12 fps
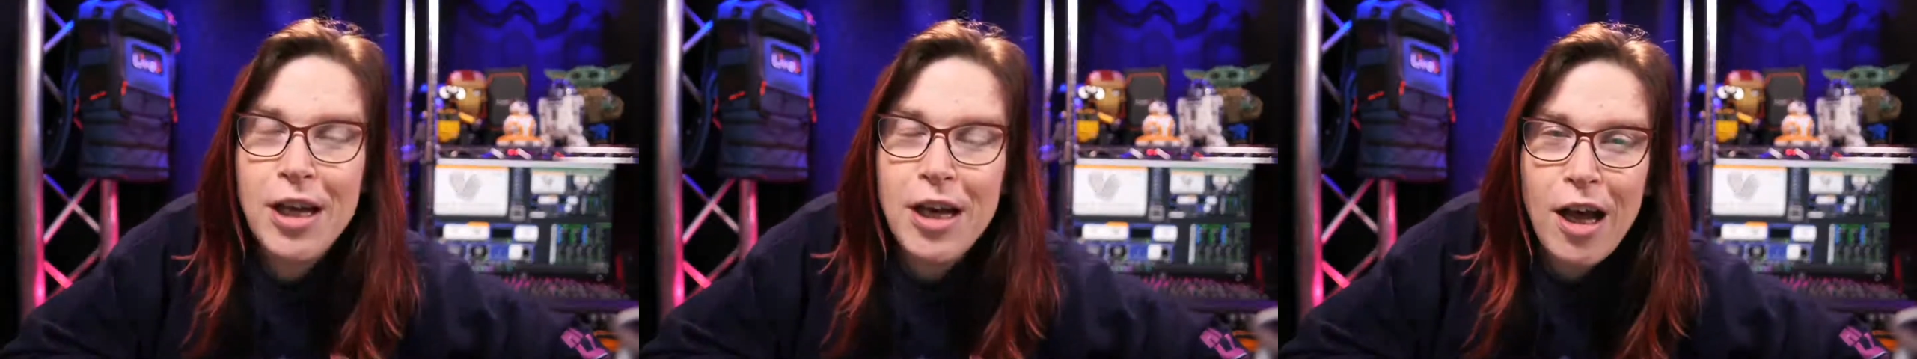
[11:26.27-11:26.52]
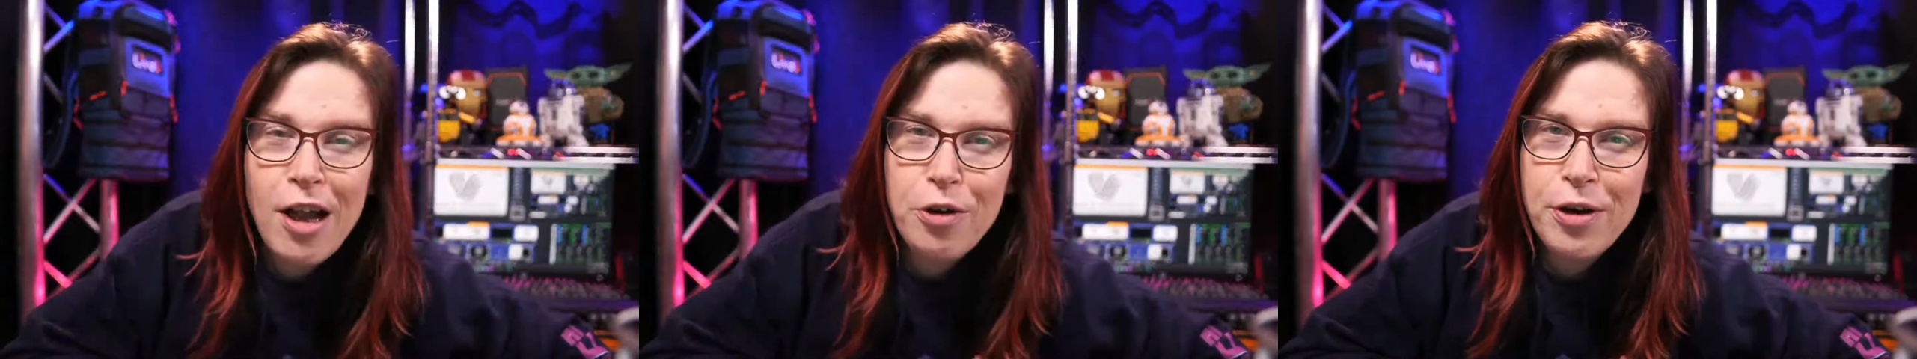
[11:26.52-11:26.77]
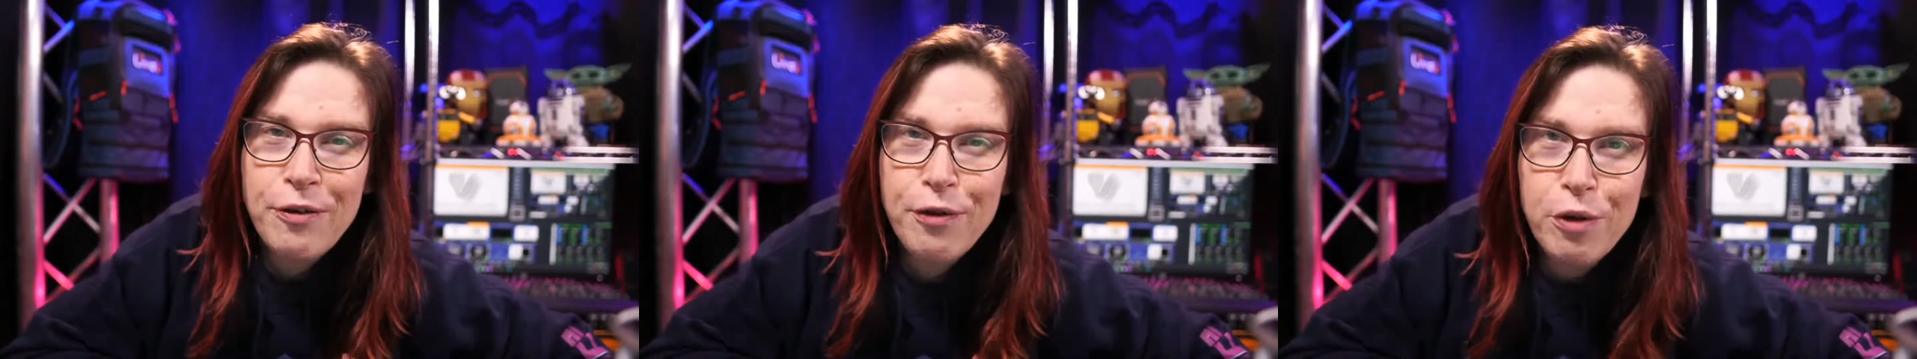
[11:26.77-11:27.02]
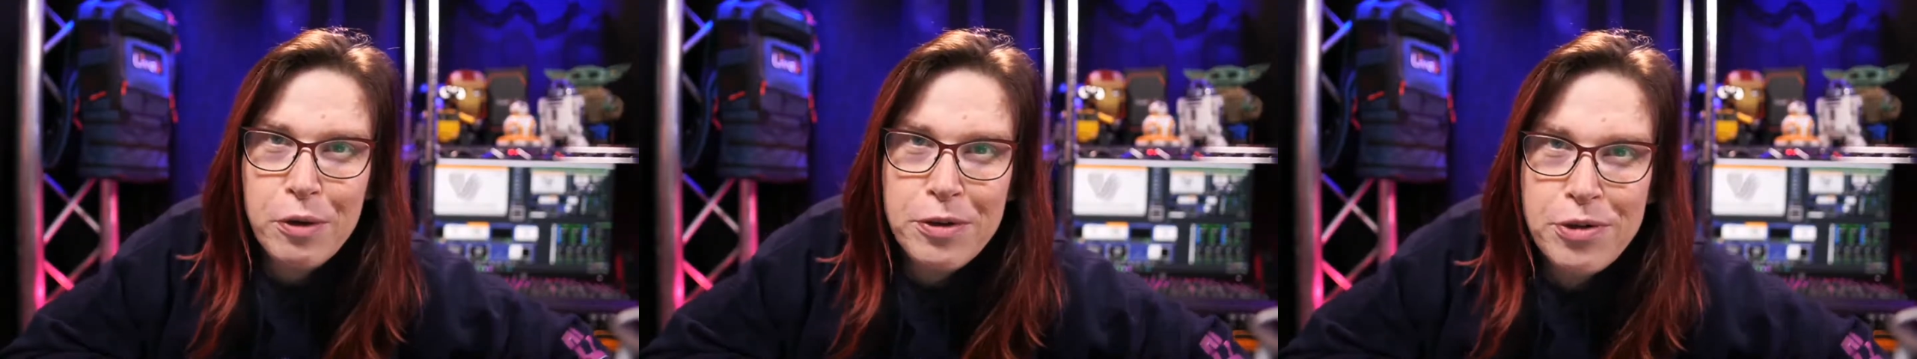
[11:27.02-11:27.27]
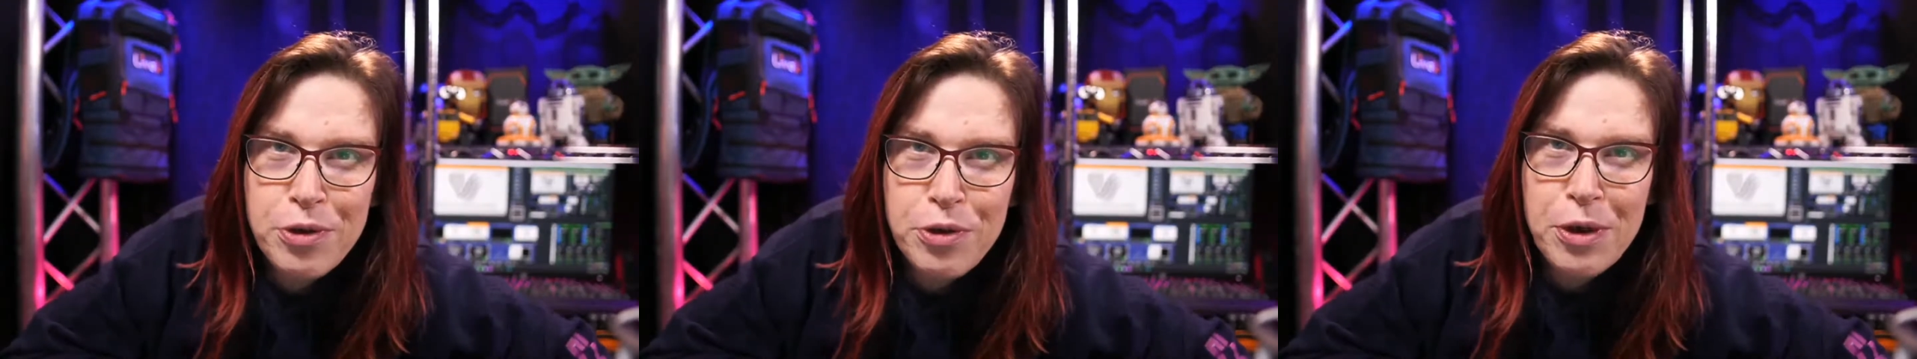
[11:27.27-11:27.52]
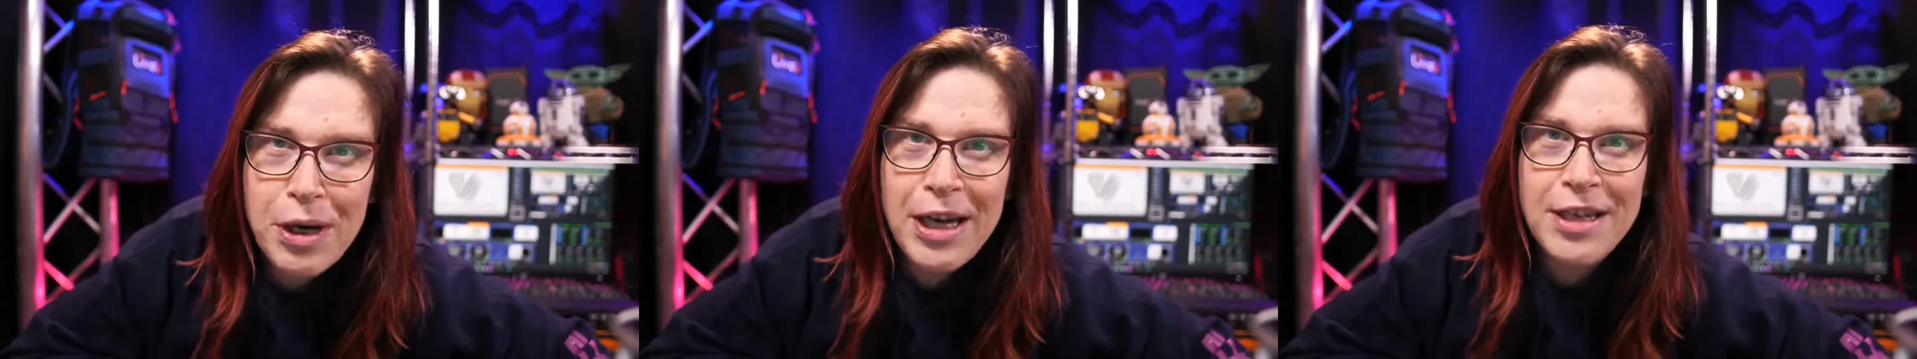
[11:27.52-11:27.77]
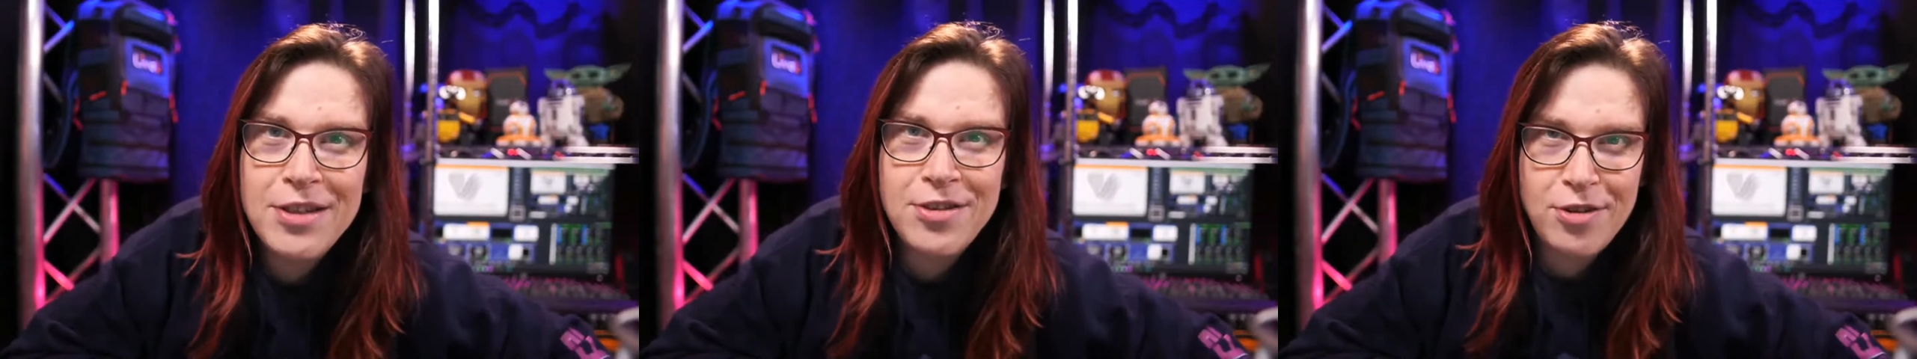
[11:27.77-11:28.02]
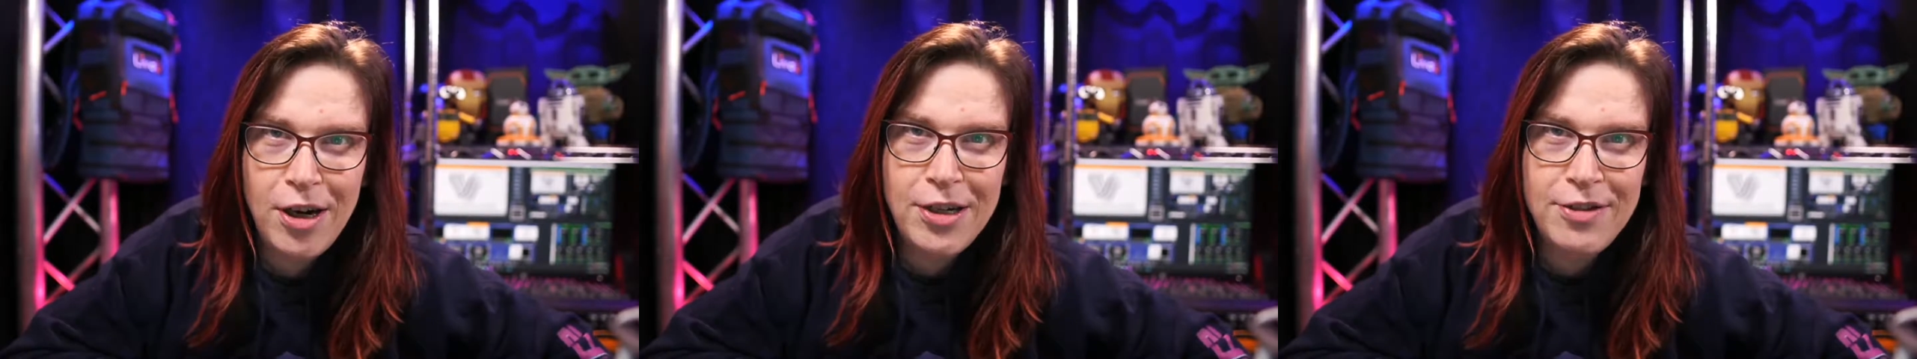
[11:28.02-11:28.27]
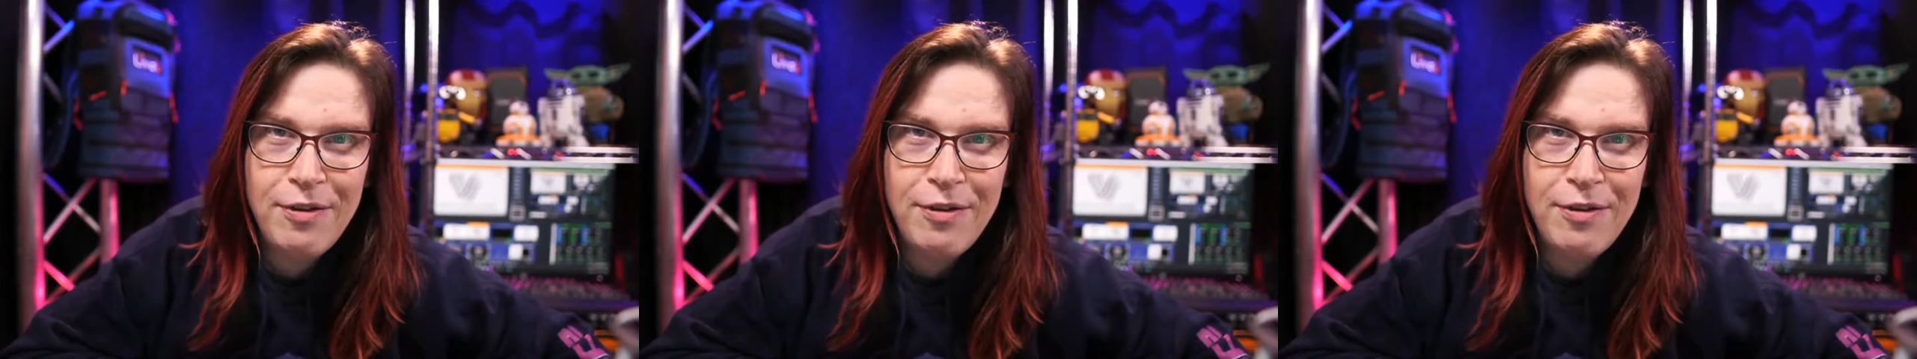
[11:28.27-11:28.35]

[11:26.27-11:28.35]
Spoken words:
looking forward to start